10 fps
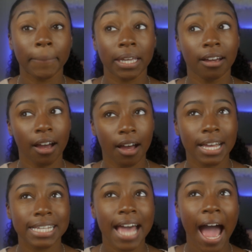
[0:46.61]

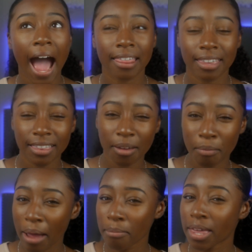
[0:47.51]
because I think that
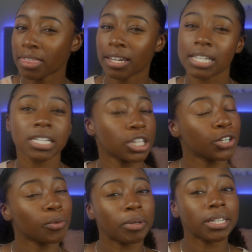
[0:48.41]
my method is a
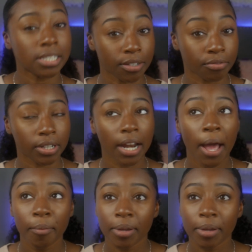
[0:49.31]
little bit different.